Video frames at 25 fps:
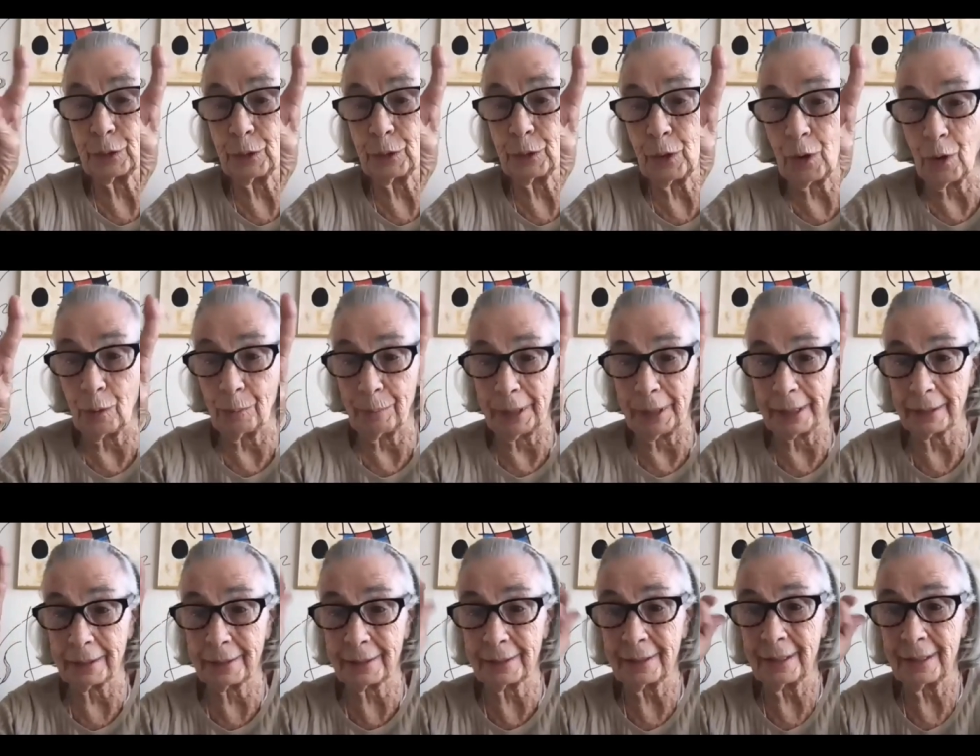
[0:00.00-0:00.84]
two
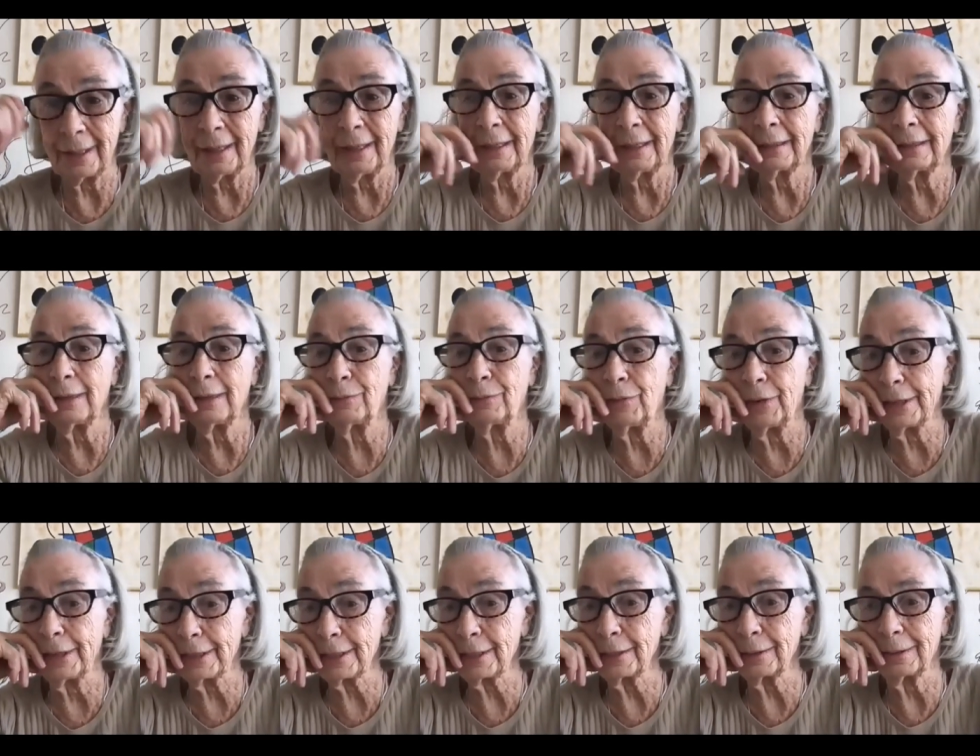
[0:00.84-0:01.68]
comments.
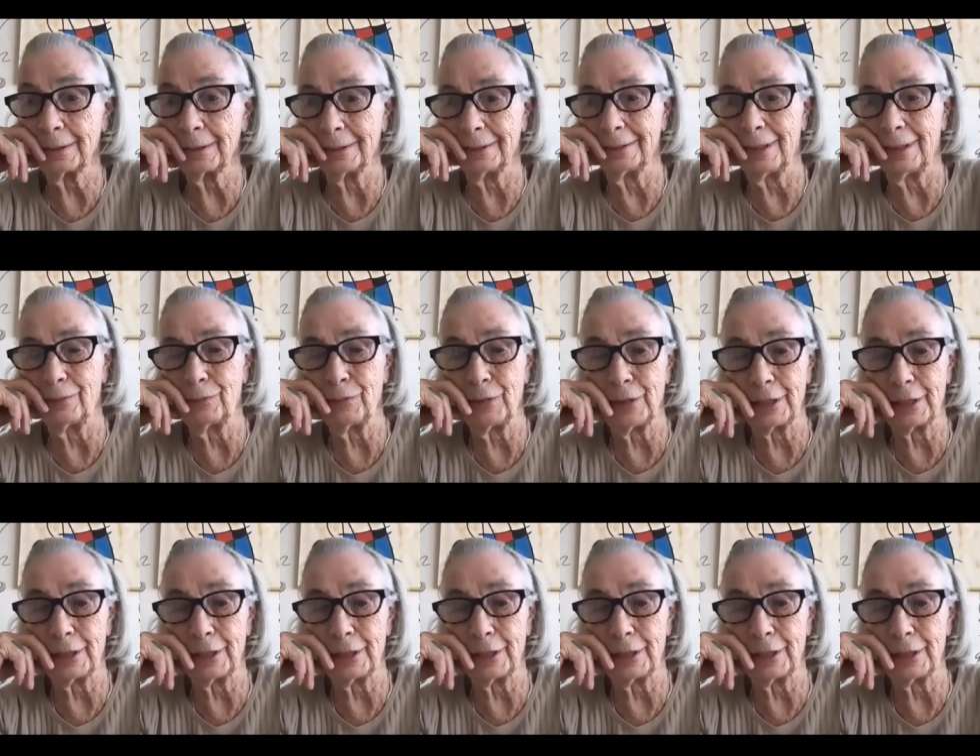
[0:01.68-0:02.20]
Okay. The